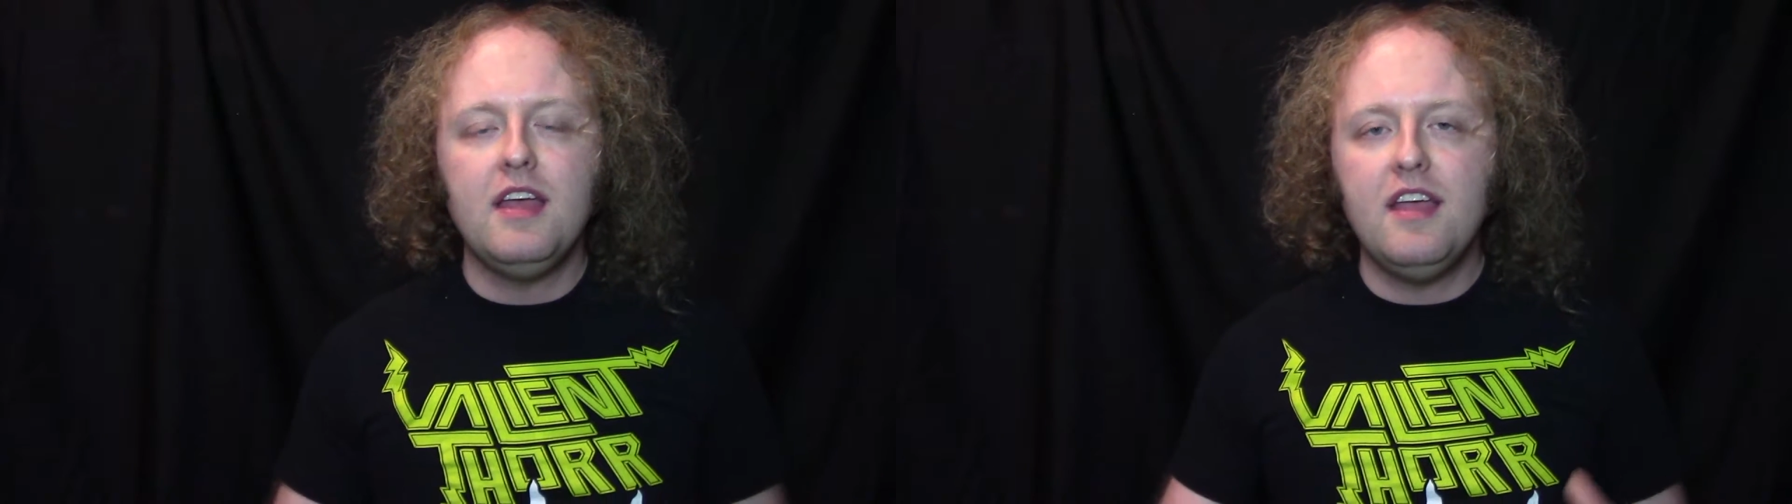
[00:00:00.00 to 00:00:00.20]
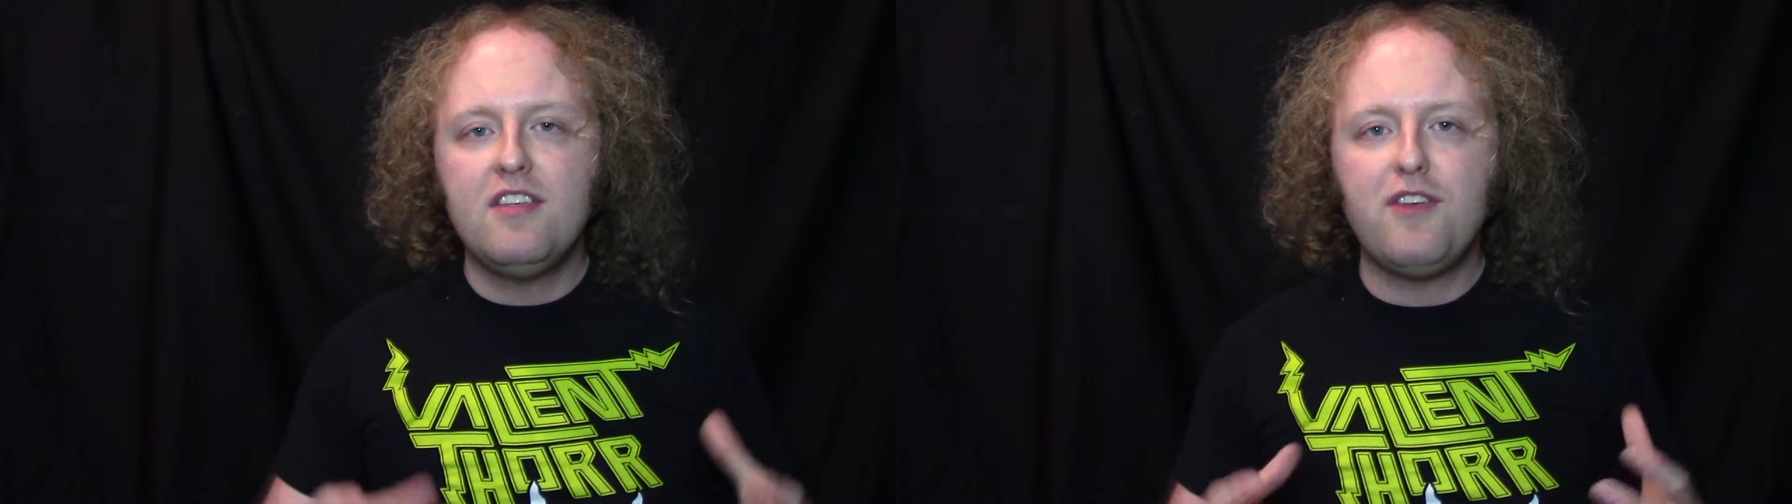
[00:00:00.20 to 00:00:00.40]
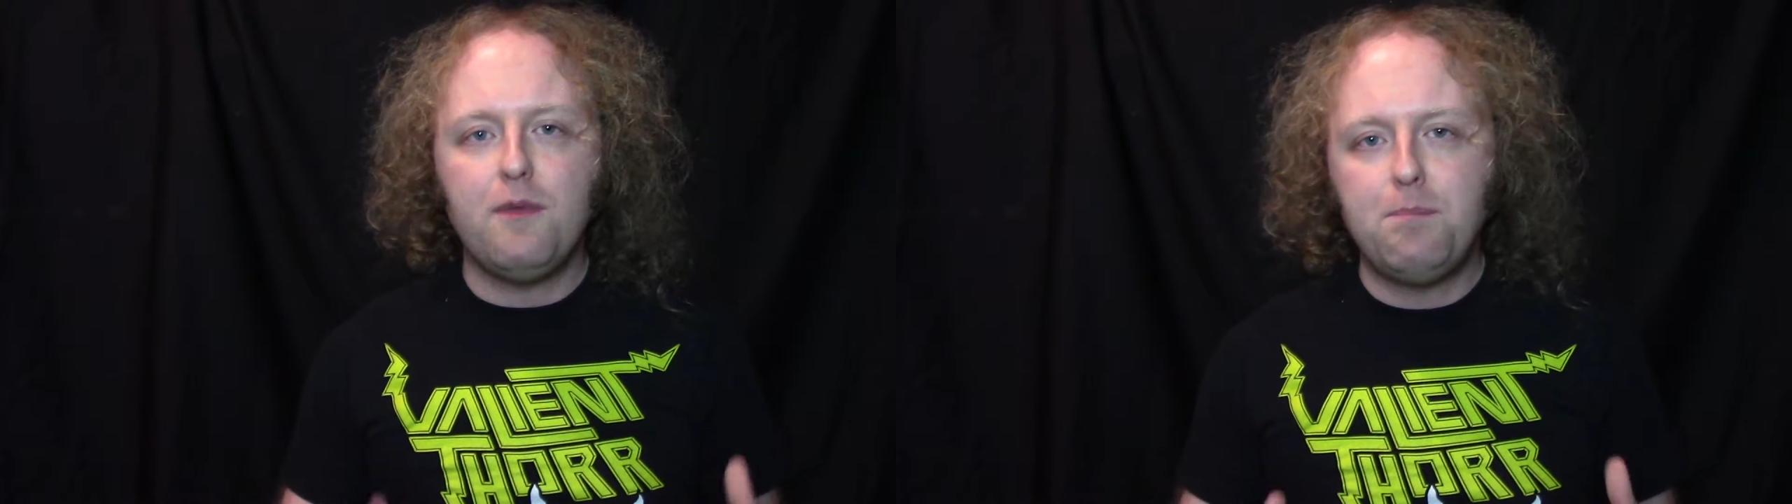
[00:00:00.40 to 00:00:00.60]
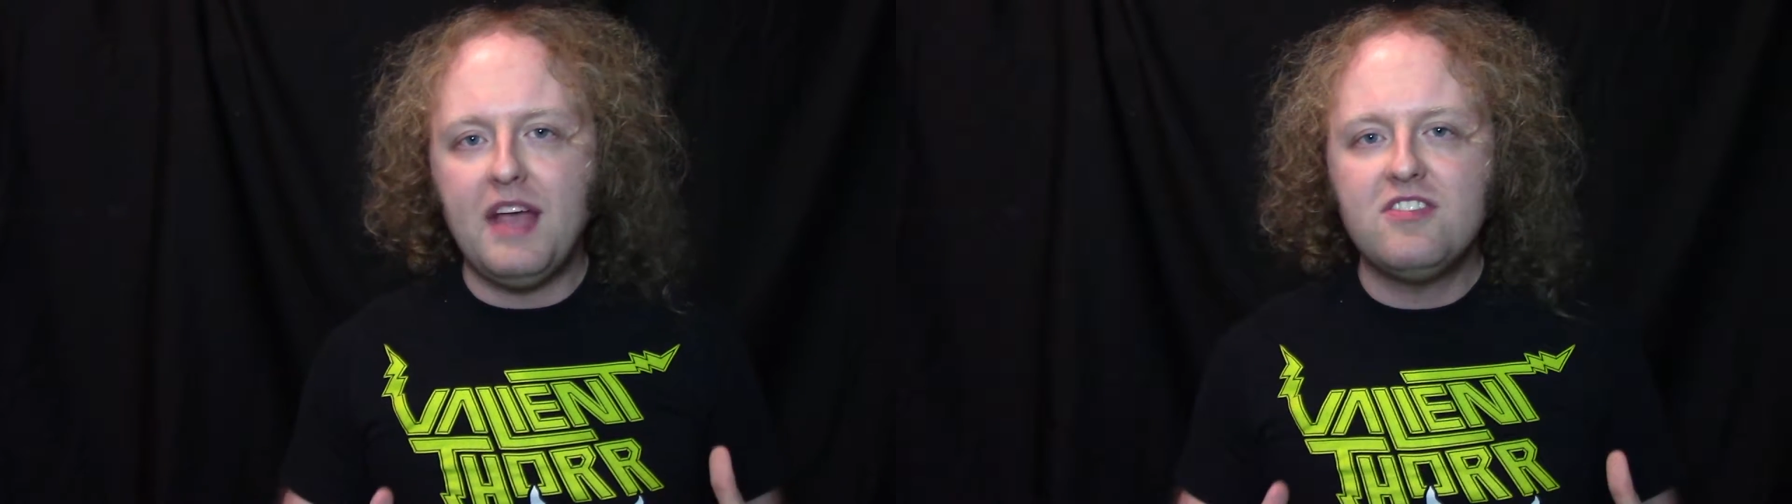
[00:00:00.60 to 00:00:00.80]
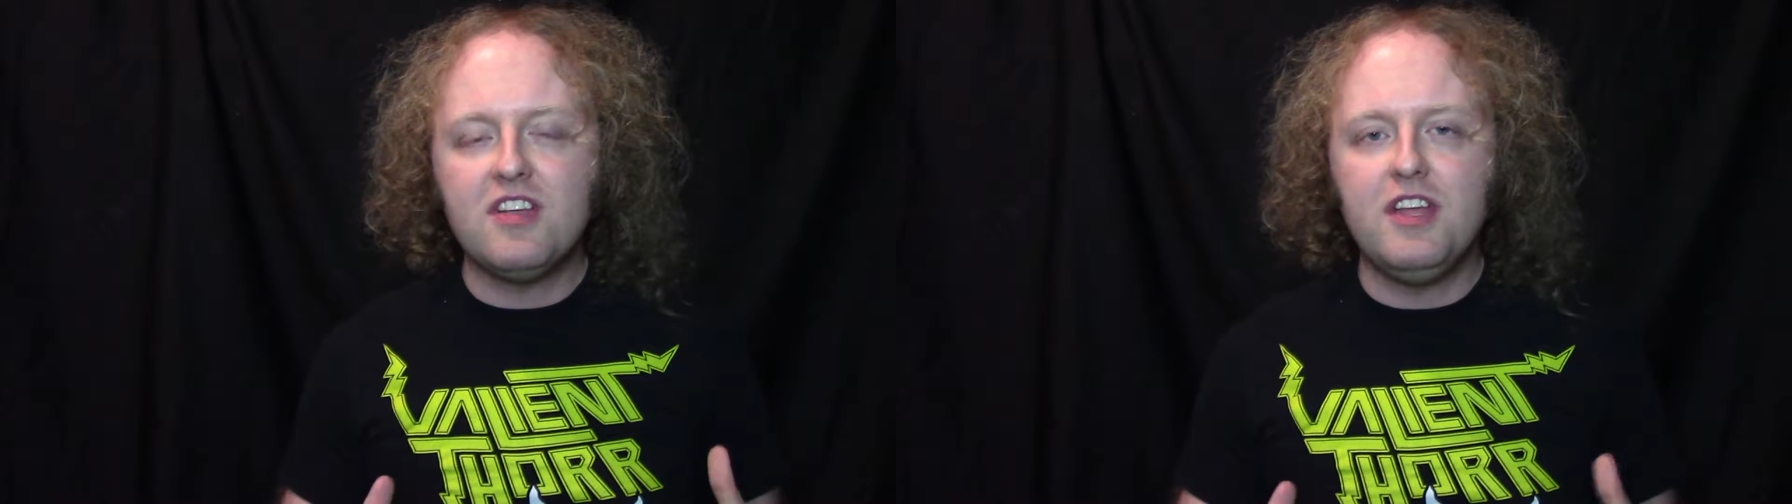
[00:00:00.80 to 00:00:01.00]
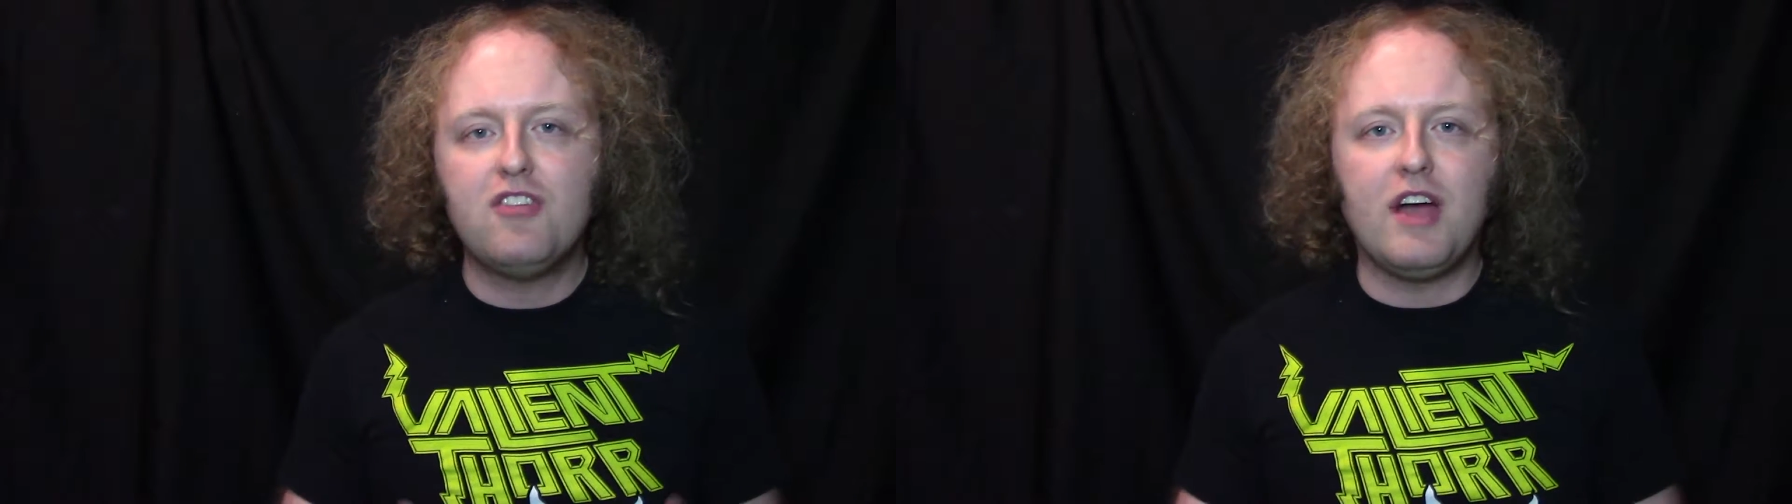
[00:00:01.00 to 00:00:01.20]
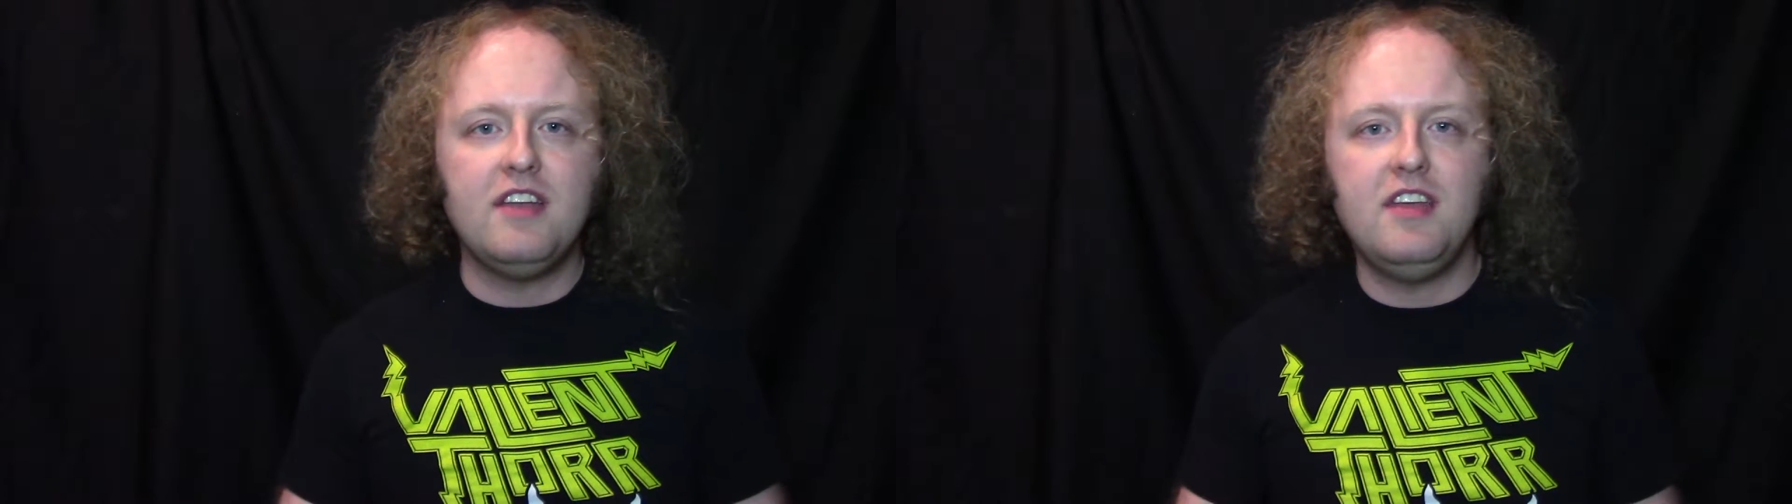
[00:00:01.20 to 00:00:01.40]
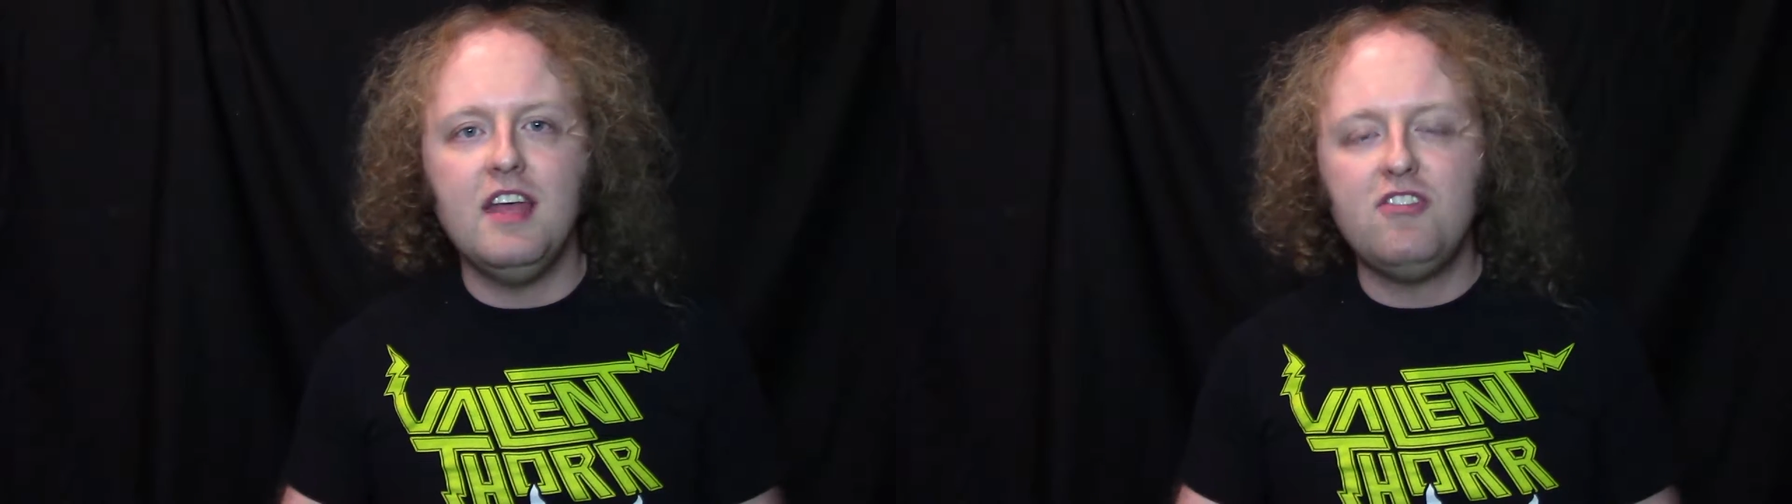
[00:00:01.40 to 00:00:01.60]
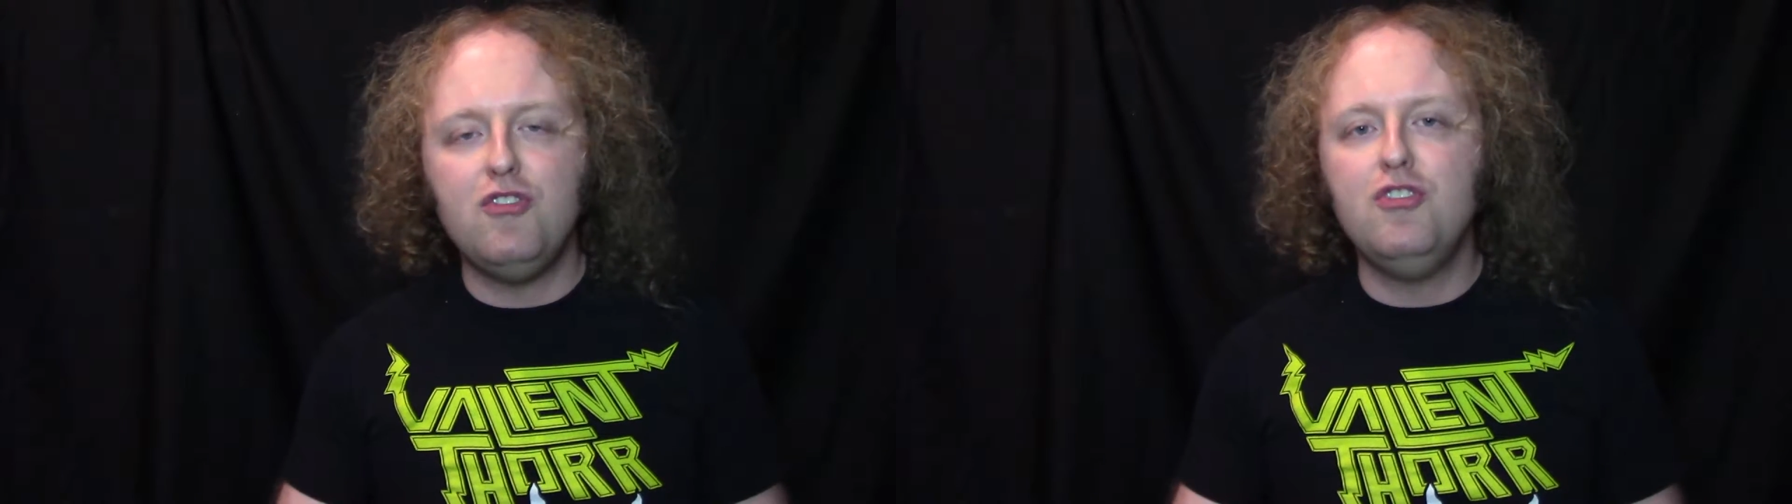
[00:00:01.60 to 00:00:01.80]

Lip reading: is basically trying to get to